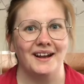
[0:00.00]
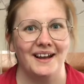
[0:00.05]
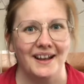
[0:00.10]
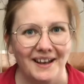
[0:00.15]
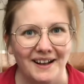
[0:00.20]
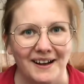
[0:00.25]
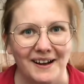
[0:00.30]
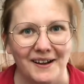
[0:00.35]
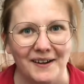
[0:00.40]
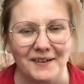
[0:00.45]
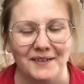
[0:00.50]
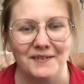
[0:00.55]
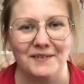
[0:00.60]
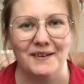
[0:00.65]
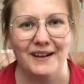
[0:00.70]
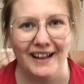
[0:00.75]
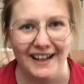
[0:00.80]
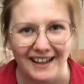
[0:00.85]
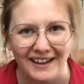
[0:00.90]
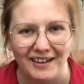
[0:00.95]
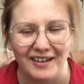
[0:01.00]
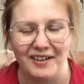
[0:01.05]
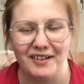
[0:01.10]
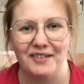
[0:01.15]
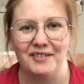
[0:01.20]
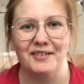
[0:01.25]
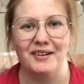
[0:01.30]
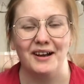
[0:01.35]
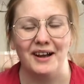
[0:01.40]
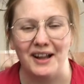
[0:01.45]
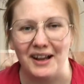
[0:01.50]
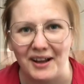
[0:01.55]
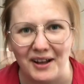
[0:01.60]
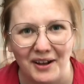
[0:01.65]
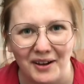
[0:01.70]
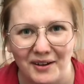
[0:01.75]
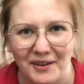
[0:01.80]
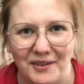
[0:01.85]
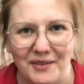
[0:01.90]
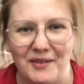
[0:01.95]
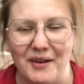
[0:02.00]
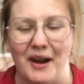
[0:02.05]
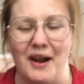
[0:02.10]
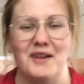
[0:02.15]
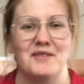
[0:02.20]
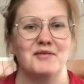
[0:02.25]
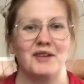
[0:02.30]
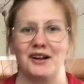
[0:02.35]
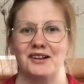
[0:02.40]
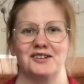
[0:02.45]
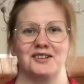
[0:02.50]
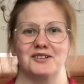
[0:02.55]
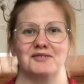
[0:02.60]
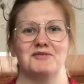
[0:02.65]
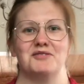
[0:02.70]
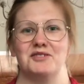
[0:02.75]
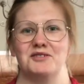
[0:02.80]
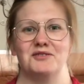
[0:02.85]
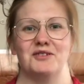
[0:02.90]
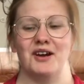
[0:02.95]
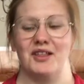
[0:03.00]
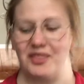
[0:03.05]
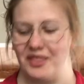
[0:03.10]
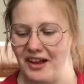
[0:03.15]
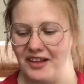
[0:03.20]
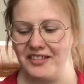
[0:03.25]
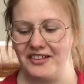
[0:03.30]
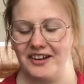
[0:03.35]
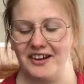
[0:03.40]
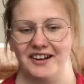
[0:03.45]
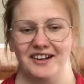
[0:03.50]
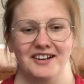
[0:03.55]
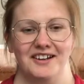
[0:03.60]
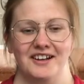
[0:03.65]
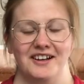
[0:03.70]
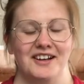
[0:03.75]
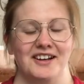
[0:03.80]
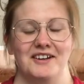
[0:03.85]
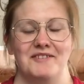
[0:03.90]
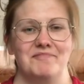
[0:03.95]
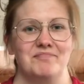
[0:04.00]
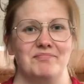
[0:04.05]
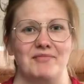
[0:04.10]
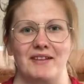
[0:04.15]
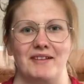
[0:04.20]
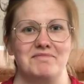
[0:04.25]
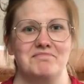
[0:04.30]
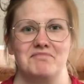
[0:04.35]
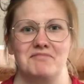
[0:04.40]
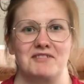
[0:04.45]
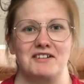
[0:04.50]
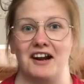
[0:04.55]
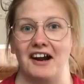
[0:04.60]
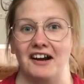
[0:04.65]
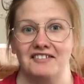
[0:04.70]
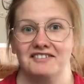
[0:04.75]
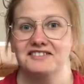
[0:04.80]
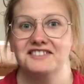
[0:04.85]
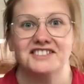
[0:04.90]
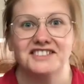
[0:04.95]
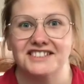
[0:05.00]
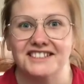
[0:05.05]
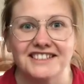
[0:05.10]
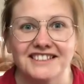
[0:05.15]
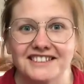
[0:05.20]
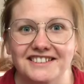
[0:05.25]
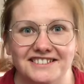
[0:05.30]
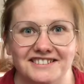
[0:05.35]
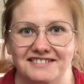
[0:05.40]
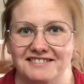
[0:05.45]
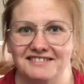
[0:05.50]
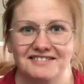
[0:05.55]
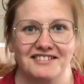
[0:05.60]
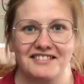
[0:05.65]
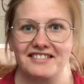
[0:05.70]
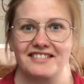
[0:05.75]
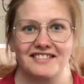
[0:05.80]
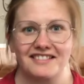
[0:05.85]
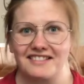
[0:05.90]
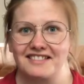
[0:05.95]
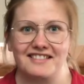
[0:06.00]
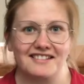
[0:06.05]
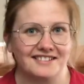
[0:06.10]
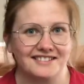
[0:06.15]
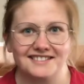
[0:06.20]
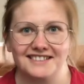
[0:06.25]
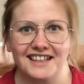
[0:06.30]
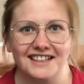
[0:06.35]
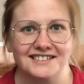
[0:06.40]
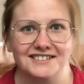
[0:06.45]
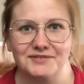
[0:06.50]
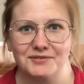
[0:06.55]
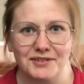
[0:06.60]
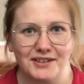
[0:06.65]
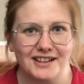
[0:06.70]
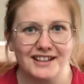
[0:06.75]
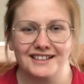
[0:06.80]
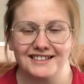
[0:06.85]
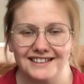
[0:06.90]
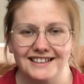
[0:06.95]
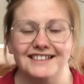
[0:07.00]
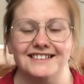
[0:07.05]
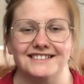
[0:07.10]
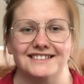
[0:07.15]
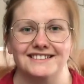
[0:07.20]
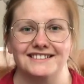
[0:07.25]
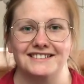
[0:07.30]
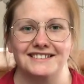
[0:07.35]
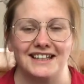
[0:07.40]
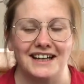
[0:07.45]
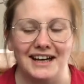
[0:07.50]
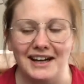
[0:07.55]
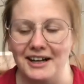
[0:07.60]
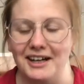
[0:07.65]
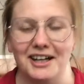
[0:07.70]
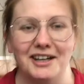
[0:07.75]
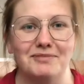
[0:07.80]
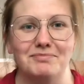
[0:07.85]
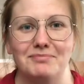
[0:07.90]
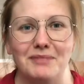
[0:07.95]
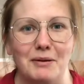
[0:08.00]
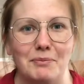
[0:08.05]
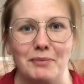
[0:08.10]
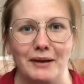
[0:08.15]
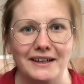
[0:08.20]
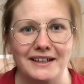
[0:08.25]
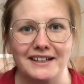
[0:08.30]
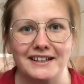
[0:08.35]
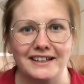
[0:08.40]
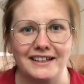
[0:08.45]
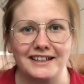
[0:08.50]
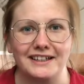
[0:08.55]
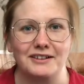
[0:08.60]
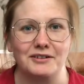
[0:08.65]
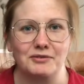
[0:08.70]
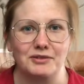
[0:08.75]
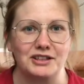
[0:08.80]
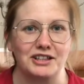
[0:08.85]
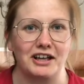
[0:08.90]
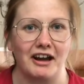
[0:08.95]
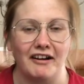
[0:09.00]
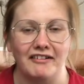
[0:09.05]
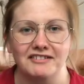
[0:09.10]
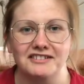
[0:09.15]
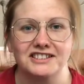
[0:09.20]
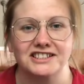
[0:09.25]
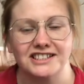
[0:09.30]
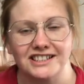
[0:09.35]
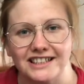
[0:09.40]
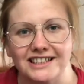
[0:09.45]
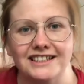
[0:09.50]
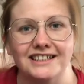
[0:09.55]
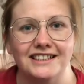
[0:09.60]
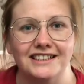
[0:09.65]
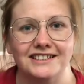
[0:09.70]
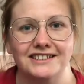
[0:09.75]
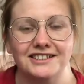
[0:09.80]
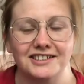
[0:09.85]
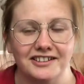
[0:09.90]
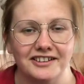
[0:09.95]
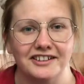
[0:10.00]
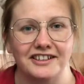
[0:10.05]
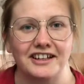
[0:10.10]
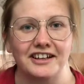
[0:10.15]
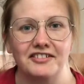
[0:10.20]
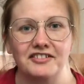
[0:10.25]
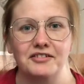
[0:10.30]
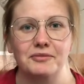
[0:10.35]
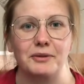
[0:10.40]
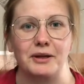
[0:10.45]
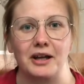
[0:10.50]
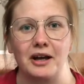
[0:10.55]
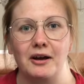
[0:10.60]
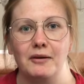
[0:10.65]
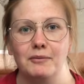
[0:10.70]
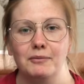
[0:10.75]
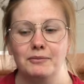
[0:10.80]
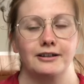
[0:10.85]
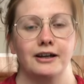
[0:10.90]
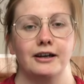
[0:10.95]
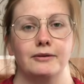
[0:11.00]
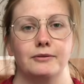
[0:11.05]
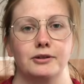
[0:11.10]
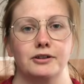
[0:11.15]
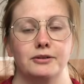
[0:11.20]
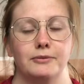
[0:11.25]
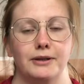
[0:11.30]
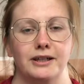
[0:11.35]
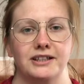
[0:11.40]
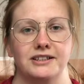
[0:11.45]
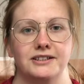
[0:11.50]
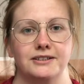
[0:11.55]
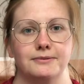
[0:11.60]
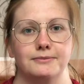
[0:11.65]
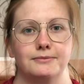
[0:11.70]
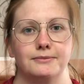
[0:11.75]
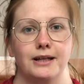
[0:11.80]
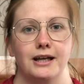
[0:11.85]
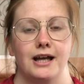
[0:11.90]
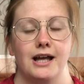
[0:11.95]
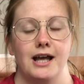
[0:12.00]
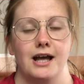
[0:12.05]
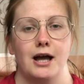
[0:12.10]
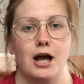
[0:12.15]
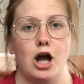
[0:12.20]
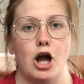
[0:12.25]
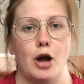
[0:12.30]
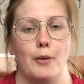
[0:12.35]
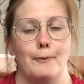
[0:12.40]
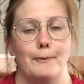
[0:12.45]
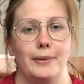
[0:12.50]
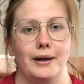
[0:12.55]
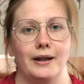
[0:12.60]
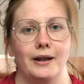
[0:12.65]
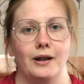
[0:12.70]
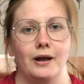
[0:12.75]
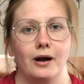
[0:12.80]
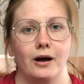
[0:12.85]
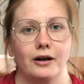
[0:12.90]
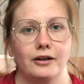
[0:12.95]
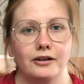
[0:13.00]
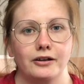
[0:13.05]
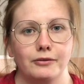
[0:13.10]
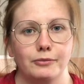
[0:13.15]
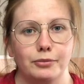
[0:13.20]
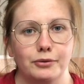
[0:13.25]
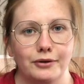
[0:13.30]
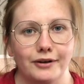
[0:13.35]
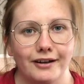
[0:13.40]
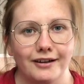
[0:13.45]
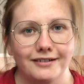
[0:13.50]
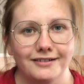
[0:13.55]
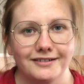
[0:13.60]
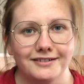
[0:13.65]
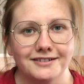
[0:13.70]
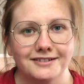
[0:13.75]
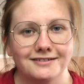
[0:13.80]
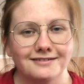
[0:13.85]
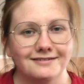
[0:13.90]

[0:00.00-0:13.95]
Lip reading: Hello, hello, hello, and welcome to another Quaranstine, because that's what this is. Baking with Quaranstine, it's turning out to become. I'm going to make some banana bread